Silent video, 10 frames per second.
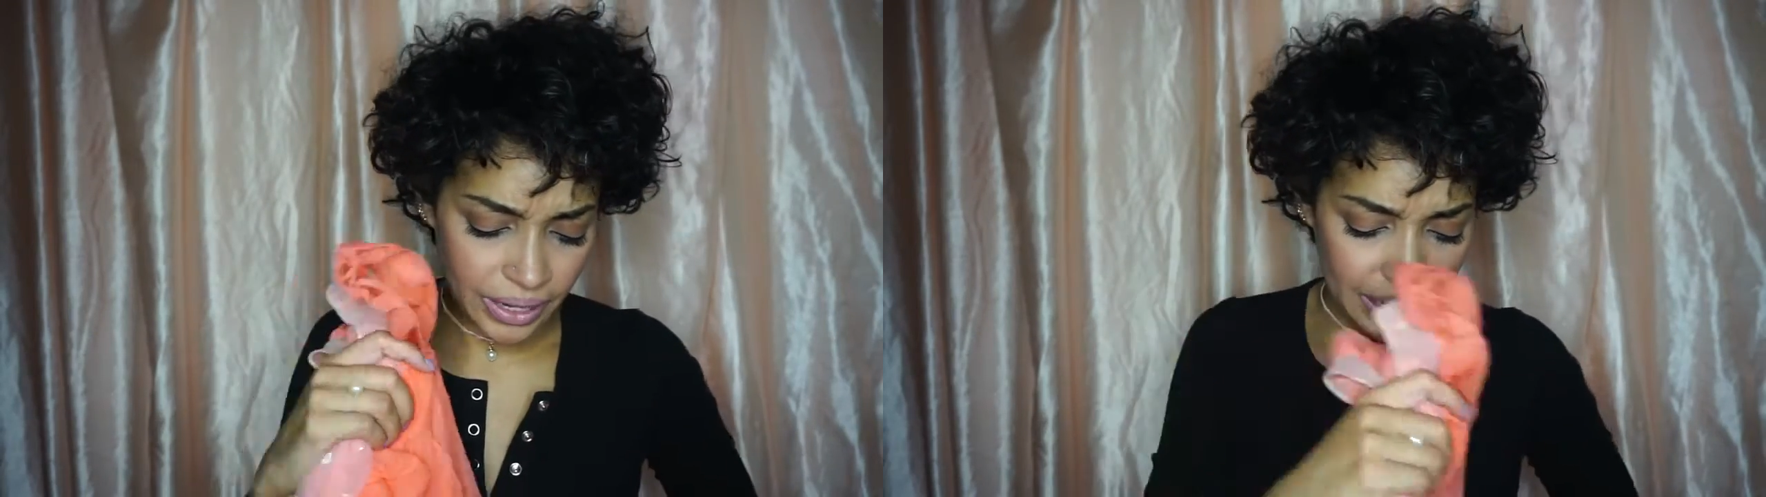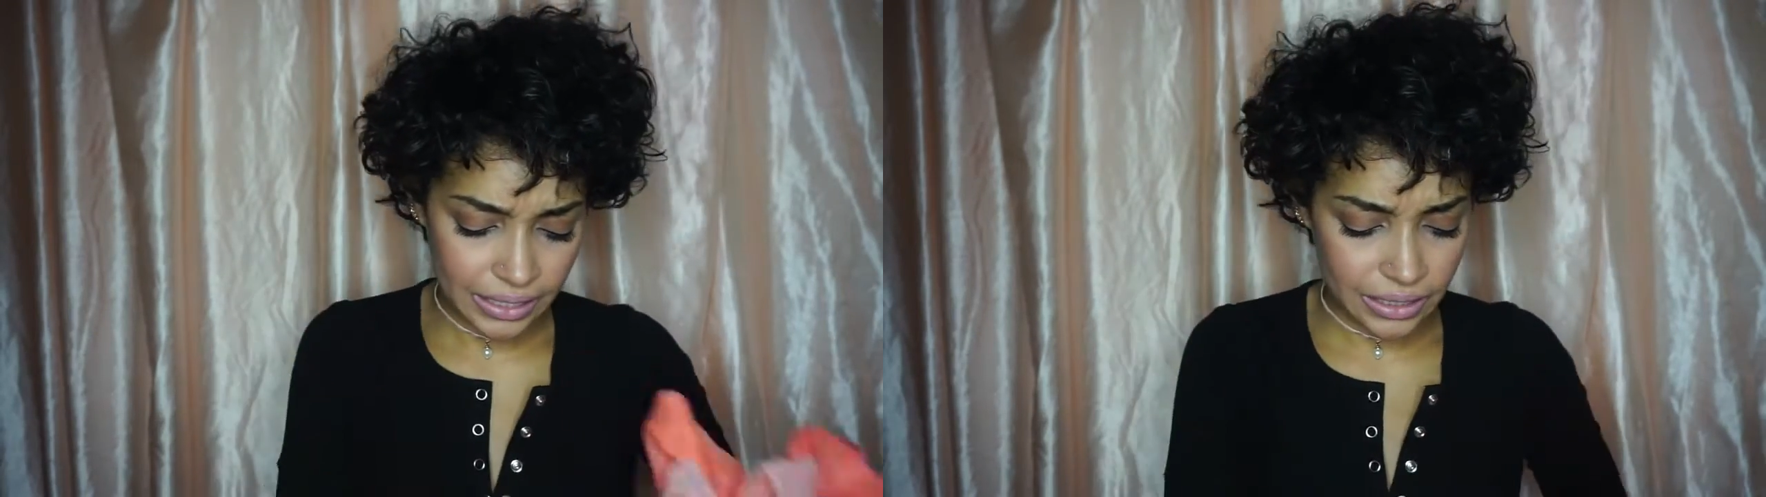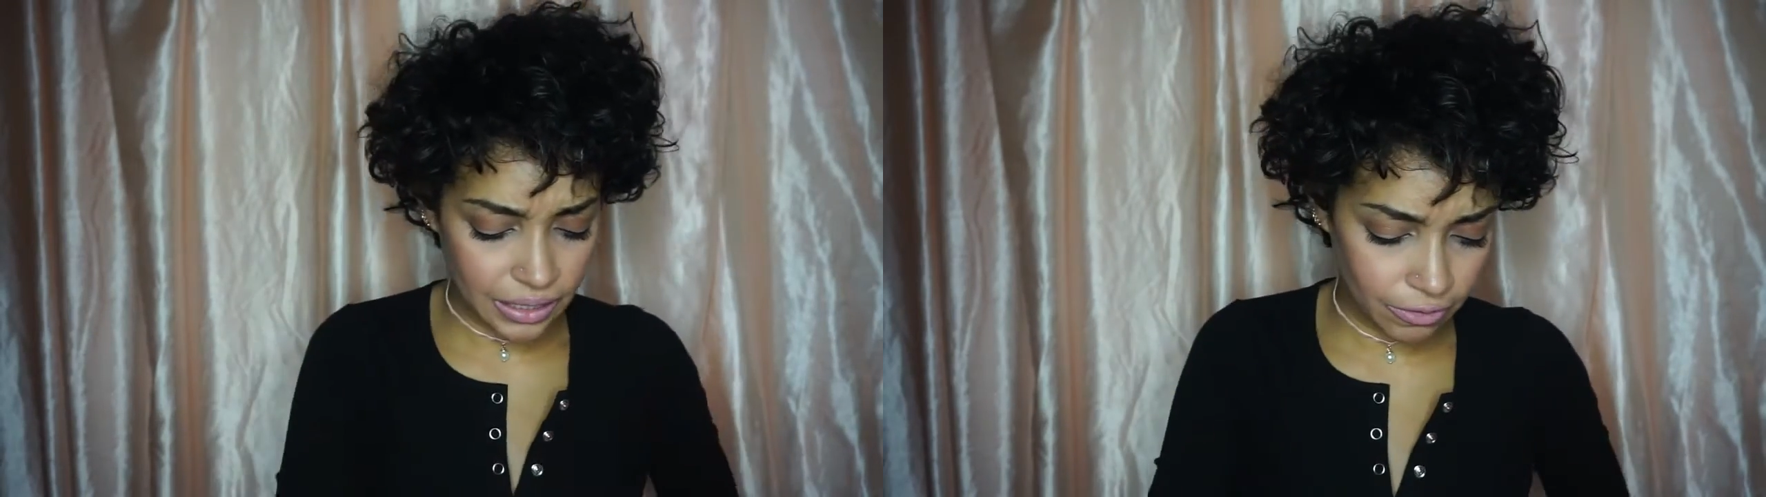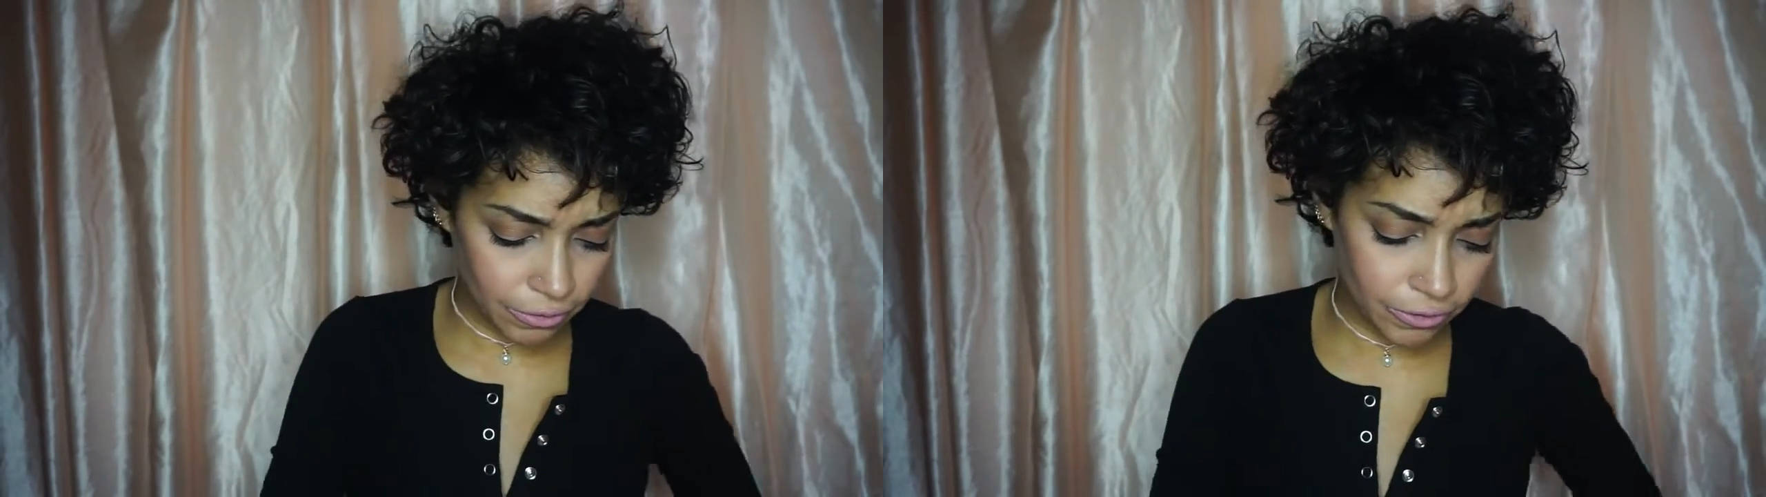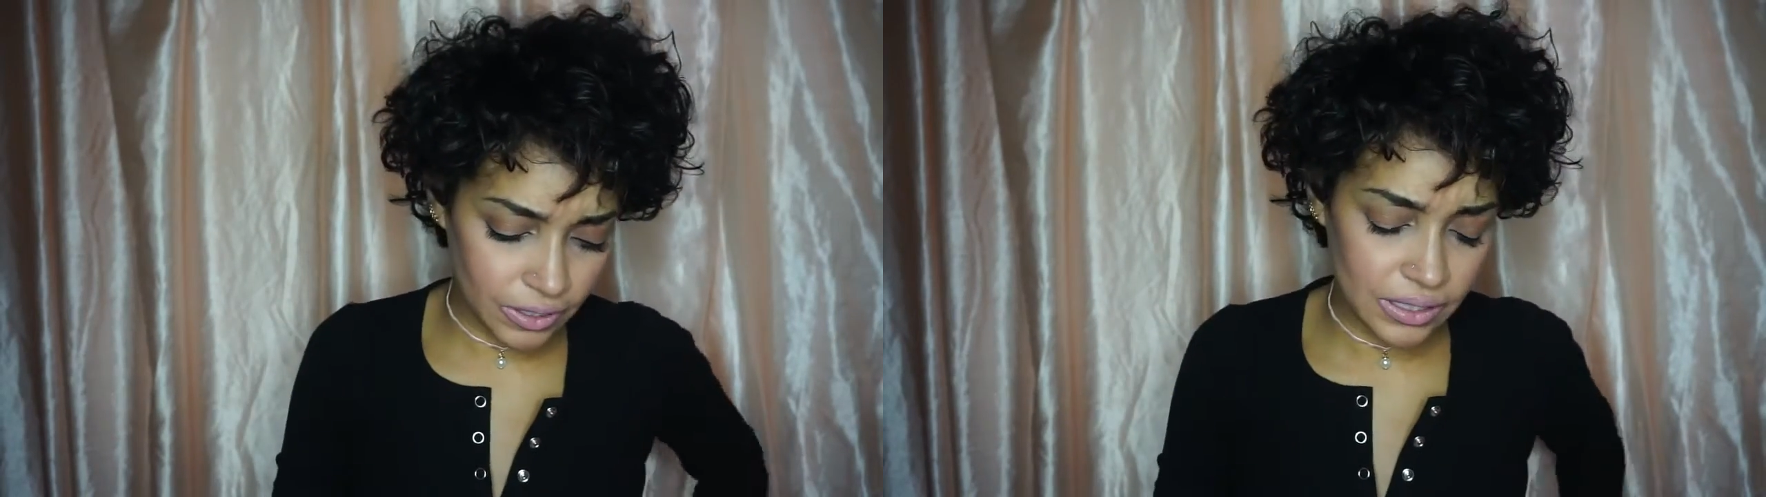
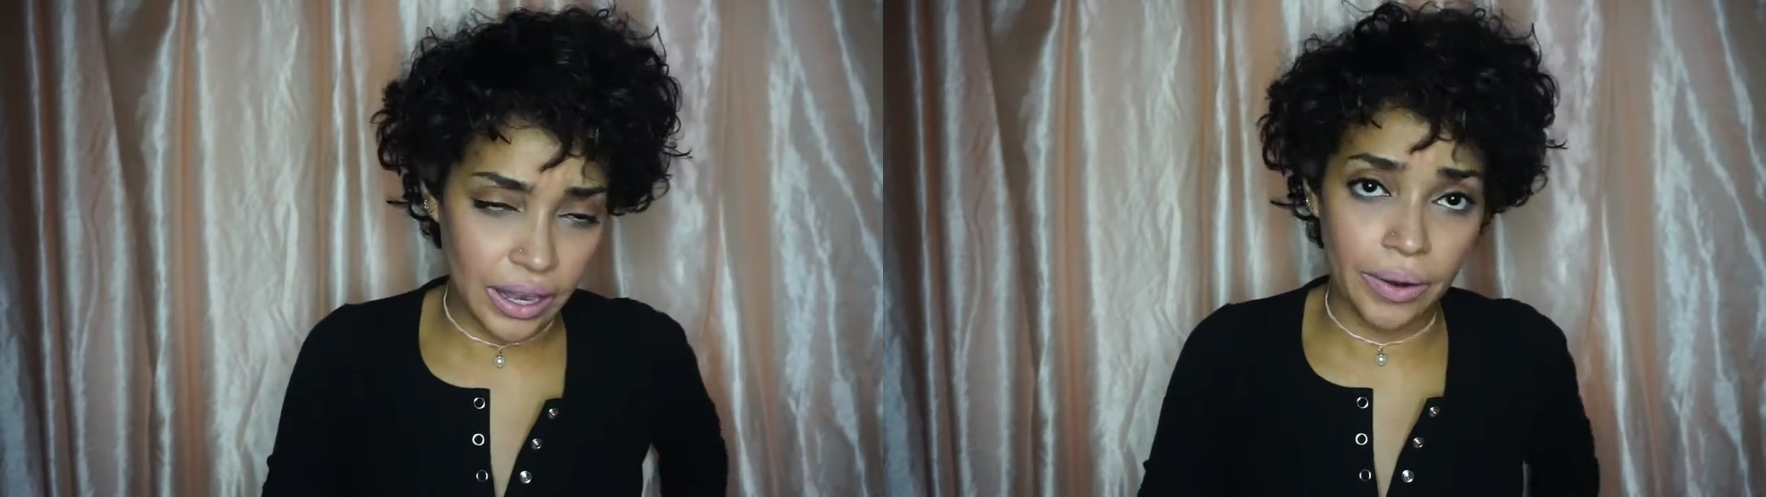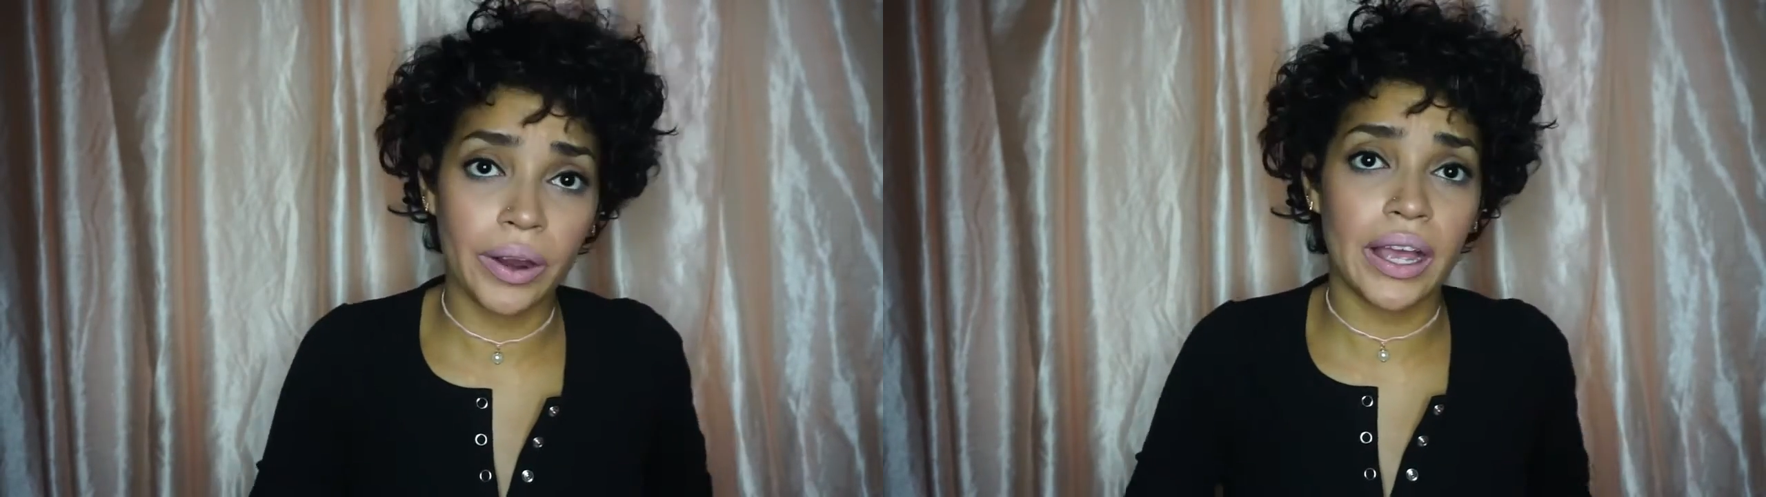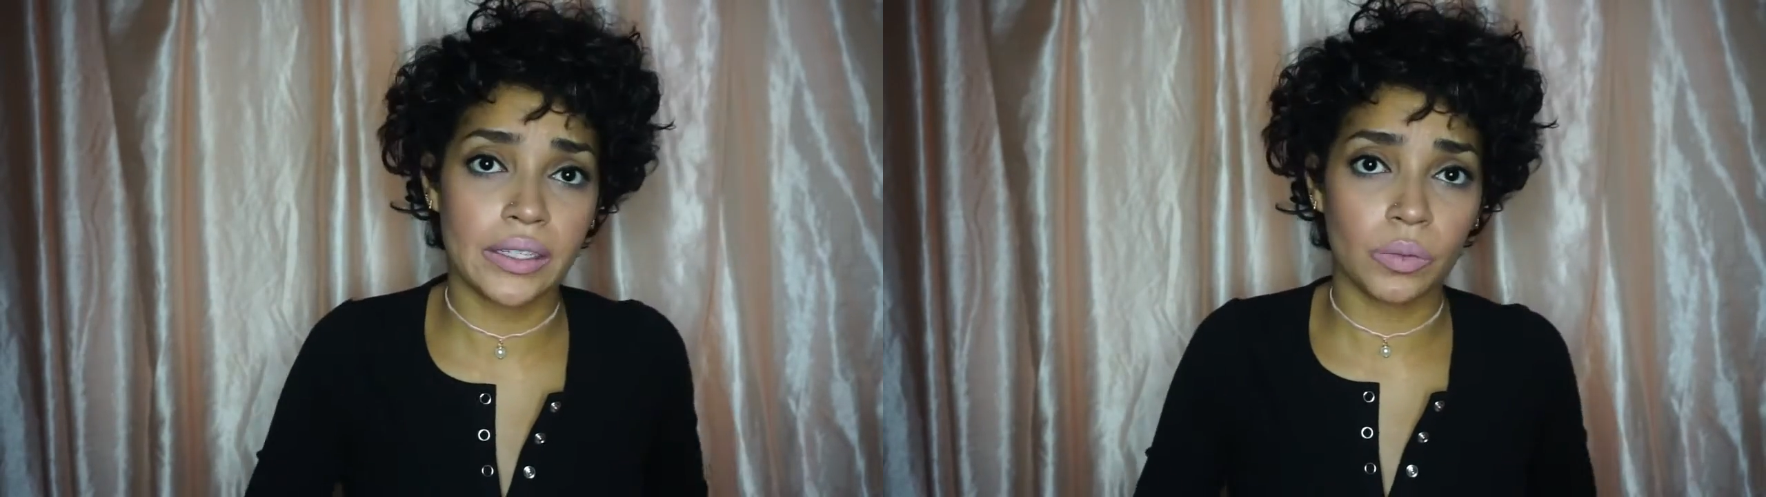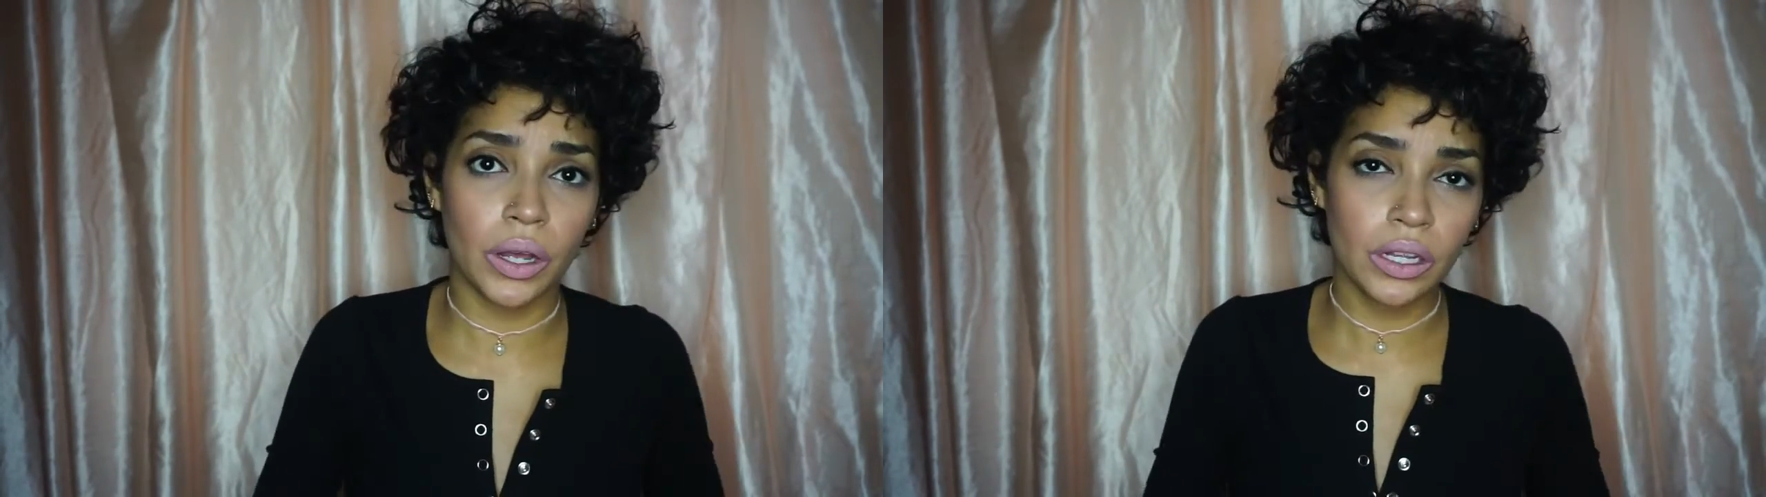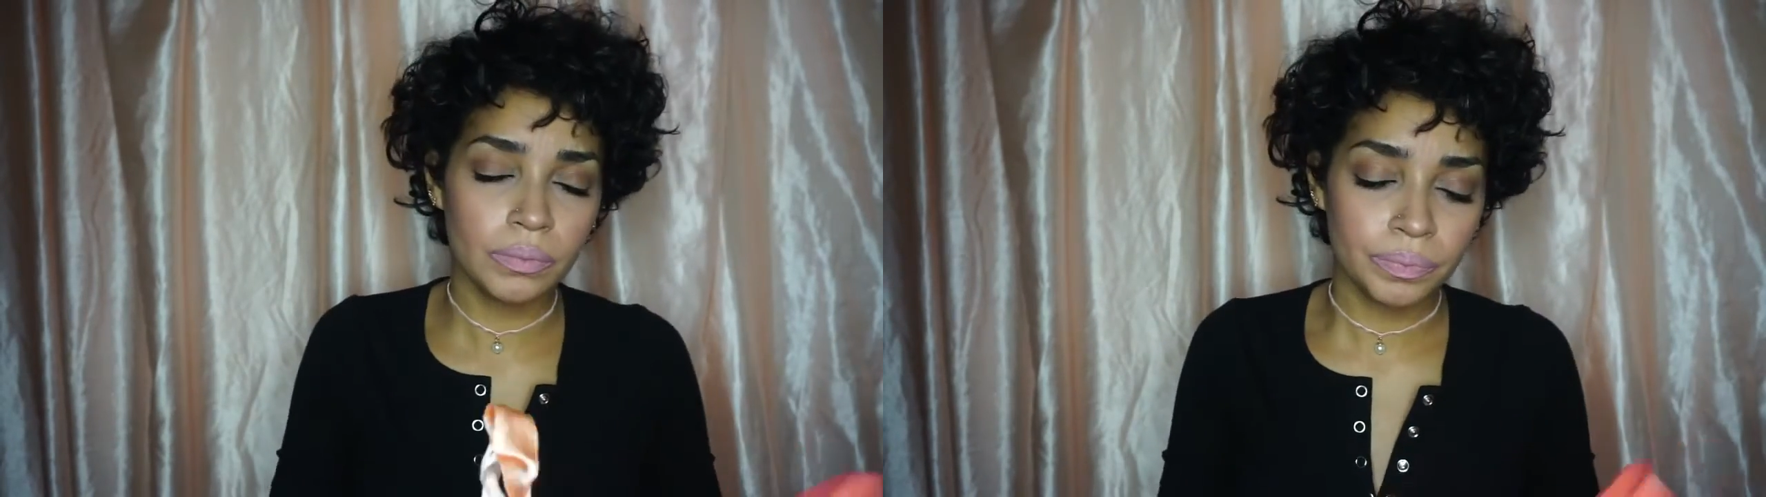1950s era as
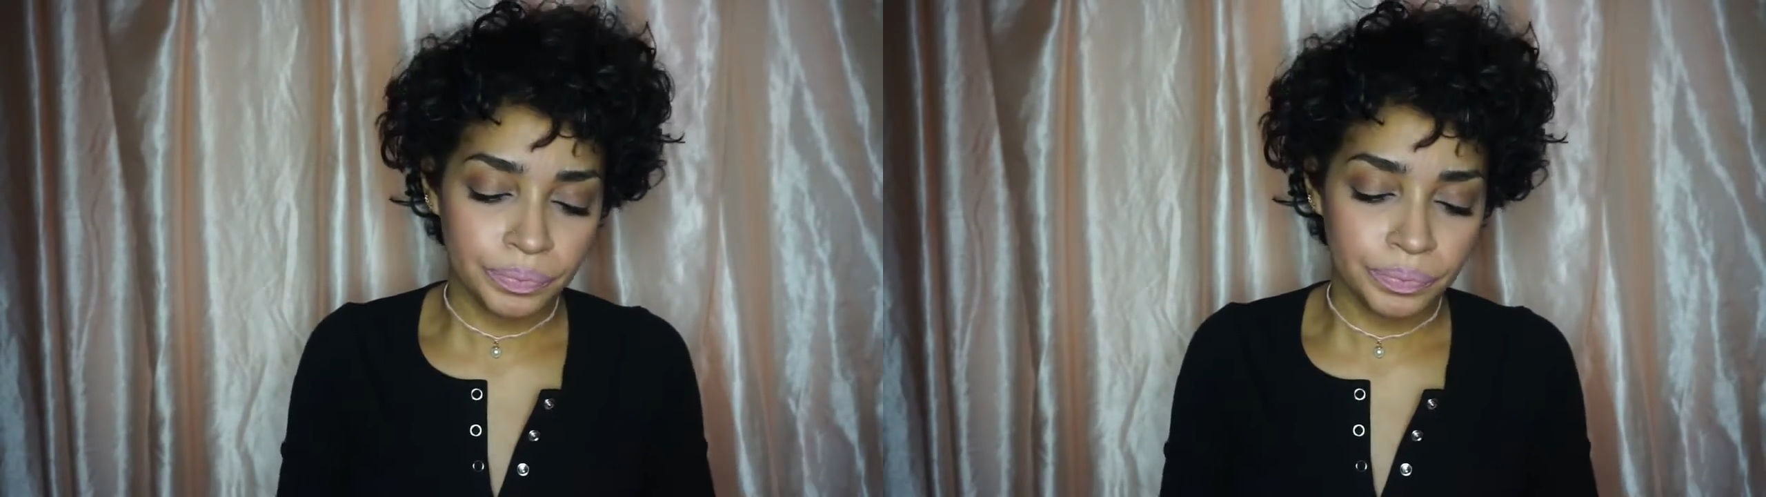well.